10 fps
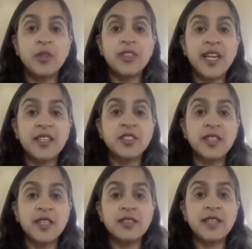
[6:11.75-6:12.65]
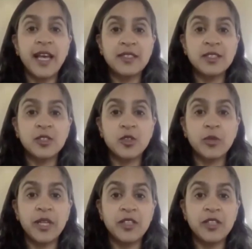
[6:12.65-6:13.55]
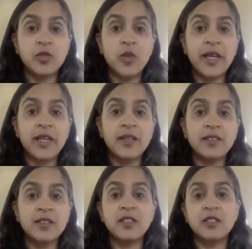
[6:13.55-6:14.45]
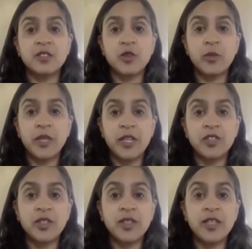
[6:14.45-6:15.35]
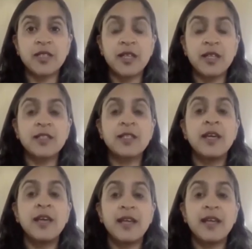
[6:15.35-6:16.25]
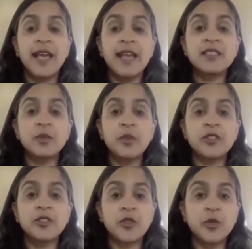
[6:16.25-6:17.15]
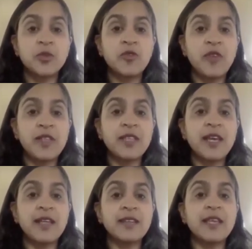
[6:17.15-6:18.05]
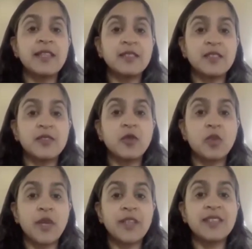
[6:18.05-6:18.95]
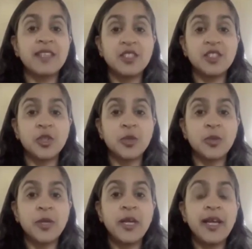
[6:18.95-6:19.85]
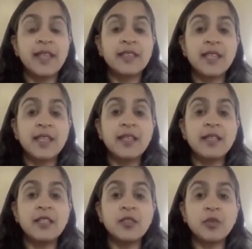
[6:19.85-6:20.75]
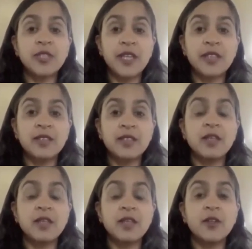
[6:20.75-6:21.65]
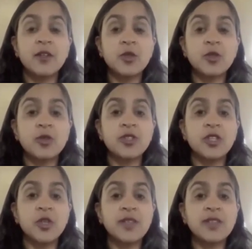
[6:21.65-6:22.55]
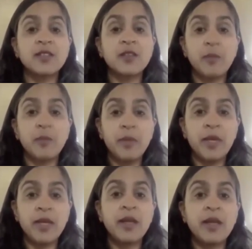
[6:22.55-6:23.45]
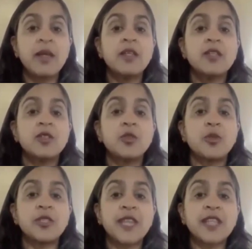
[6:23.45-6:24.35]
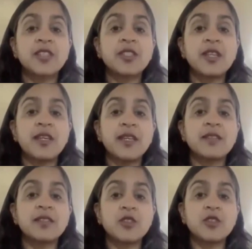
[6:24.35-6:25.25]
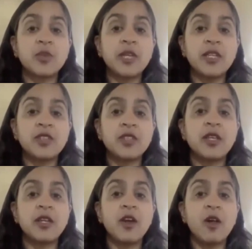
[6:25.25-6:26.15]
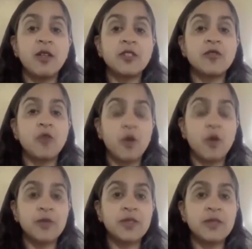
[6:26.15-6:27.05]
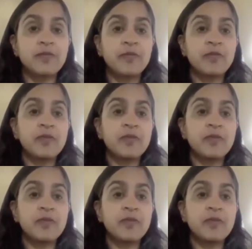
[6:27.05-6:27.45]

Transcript: Protection against caste discrimination recognizes the discrimination that Dalit and caste oppressed groups face as a civil rights issue. Extending these protections underscores the US's commitment to protection against discrimination in all its forms.